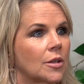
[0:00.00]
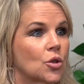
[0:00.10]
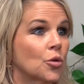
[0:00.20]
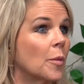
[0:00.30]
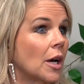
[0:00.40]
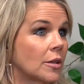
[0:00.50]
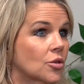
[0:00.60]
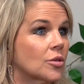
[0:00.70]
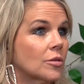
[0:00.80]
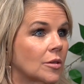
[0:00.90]
too
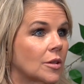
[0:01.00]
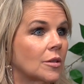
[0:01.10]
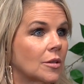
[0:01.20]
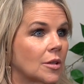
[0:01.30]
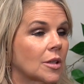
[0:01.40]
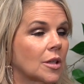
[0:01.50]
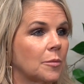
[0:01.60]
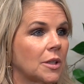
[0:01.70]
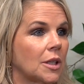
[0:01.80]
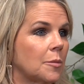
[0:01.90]
much in the
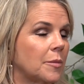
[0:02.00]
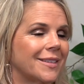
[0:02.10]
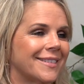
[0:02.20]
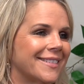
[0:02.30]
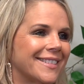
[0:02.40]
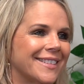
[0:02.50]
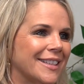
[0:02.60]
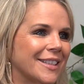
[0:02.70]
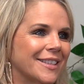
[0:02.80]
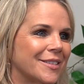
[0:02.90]
company, but
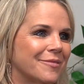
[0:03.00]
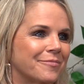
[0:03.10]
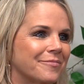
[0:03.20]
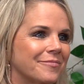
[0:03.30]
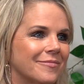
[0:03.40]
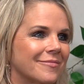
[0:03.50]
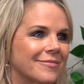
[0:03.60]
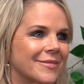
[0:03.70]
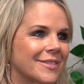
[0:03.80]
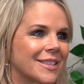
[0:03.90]
it
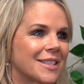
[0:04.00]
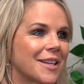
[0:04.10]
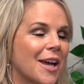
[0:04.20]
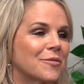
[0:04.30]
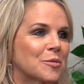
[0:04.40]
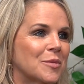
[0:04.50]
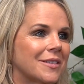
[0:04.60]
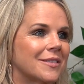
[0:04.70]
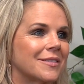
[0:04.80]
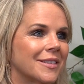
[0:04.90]
doesn't have to be.
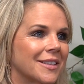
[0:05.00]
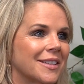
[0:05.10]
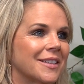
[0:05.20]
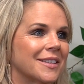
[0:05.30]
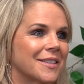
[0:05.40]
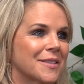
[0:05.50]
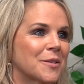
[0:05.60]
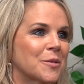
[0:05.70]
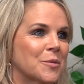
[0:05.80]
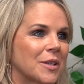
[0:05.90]
So
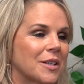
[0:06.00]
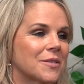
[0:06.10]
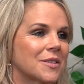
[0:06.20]
we have